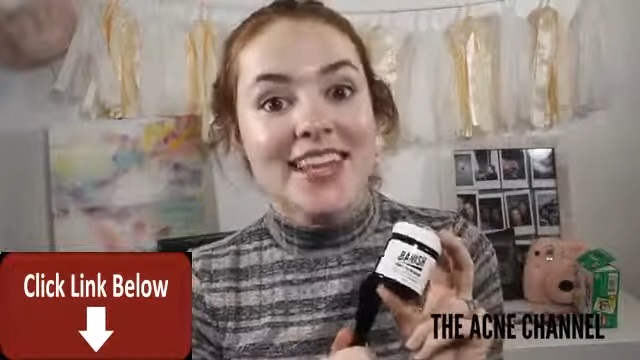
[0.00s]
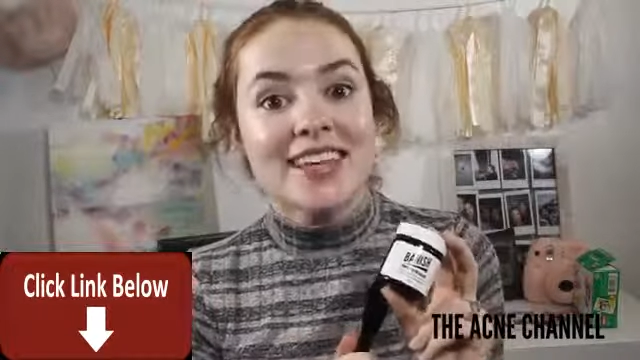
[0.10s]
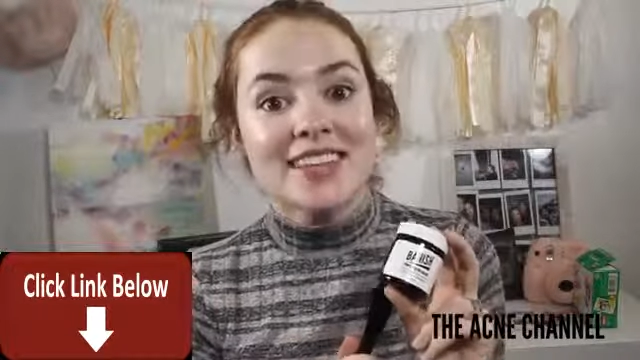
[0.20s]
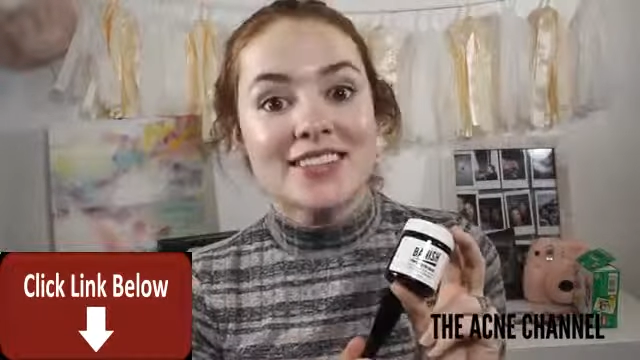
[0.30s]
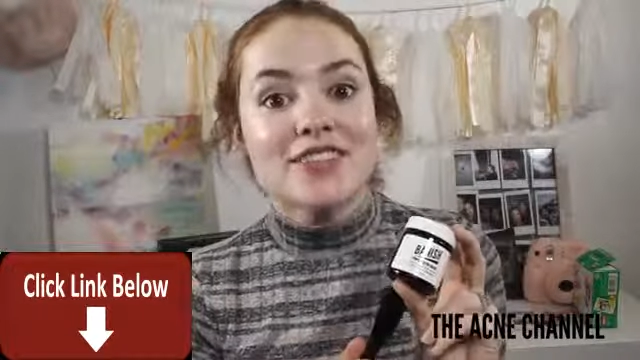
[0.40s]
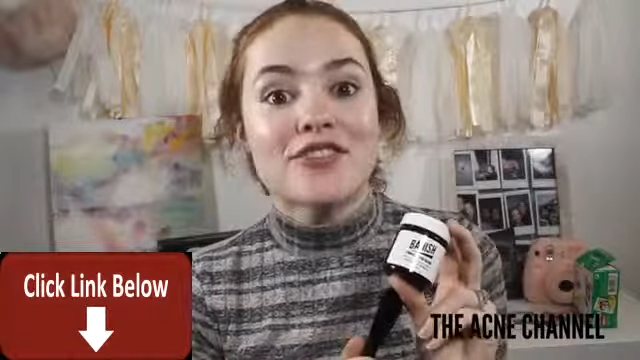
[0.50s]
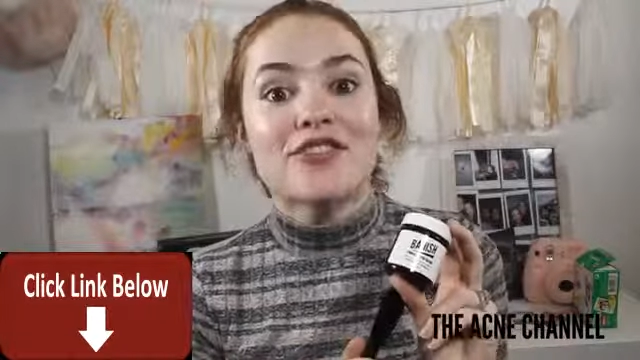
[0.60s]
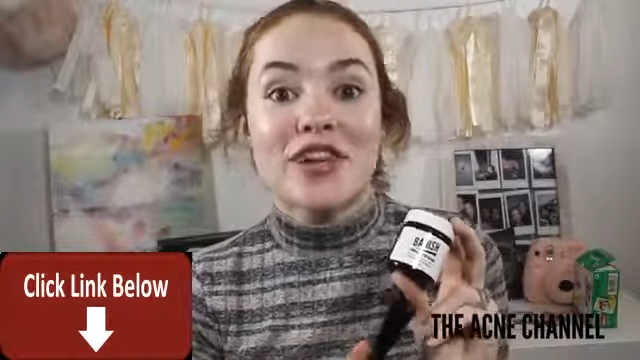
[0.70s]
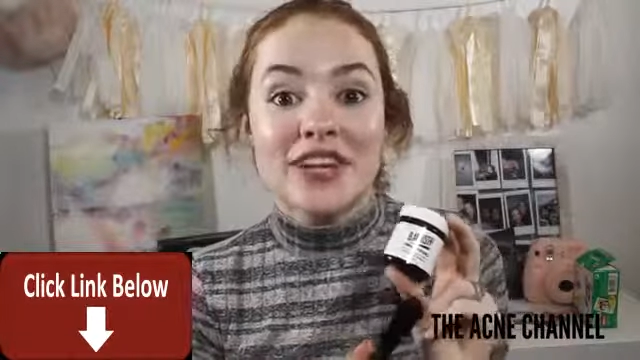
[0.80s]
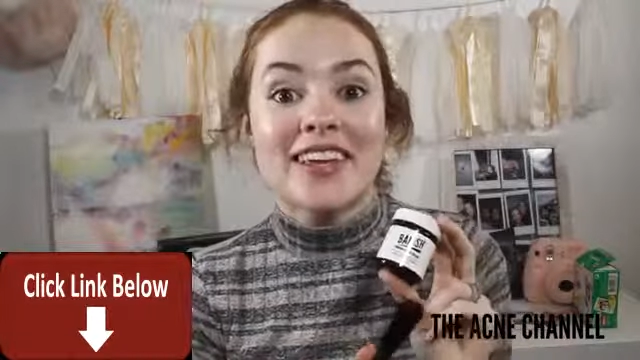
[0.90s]
is
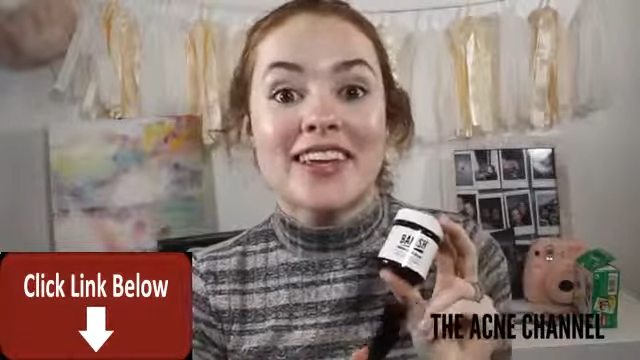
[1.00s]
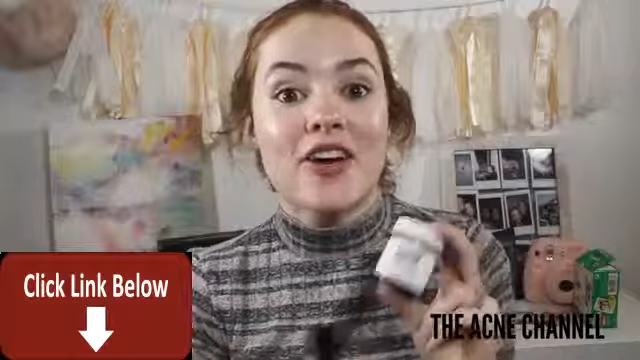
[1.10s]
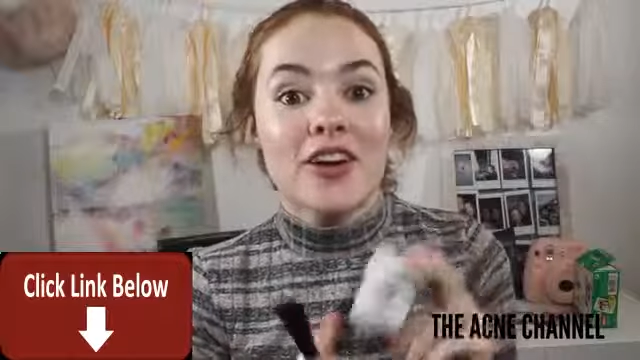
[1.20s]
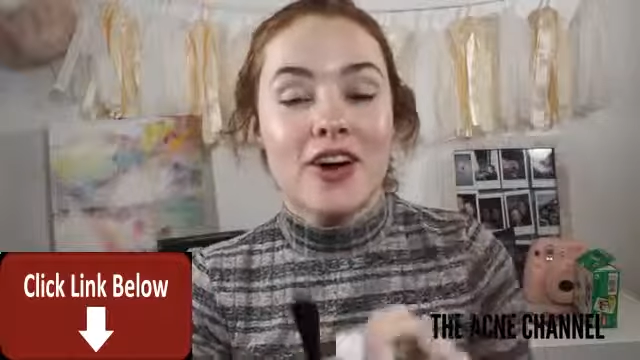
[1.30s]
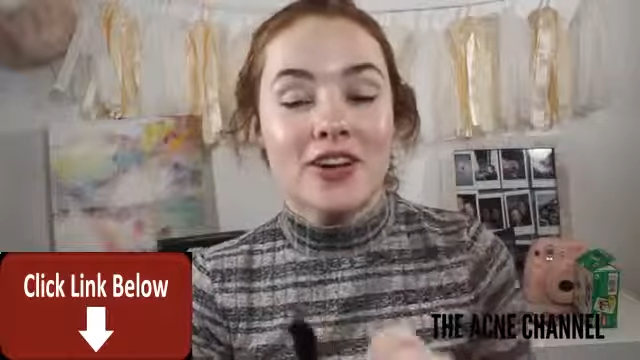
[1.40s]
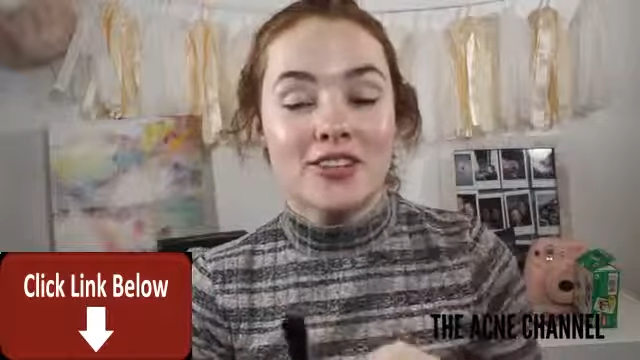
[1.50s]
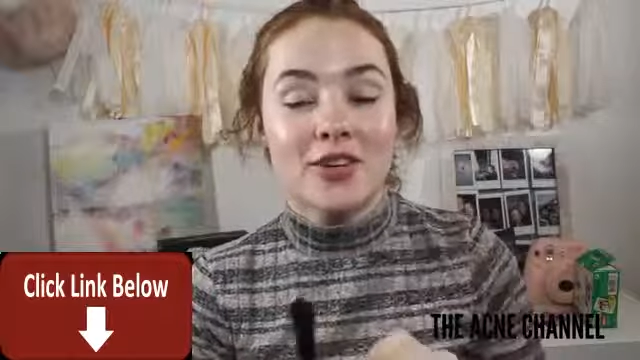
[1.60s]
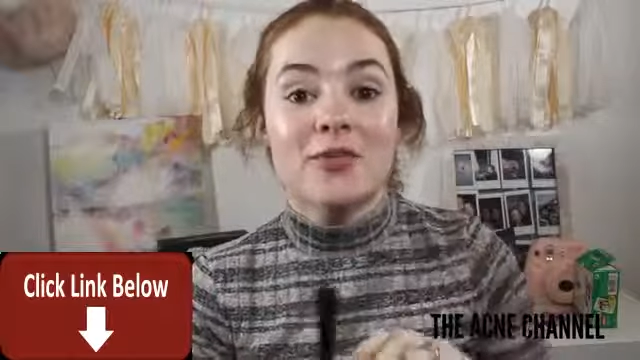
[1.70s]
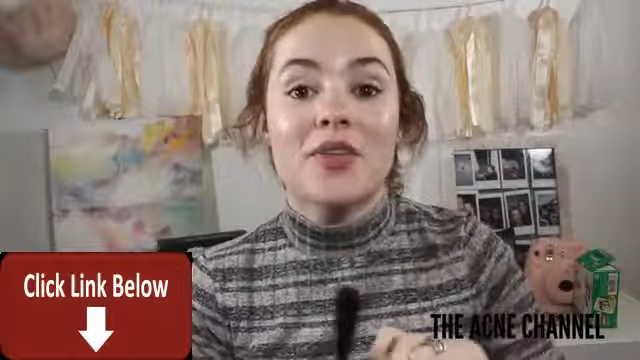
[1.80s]
freaking awesome.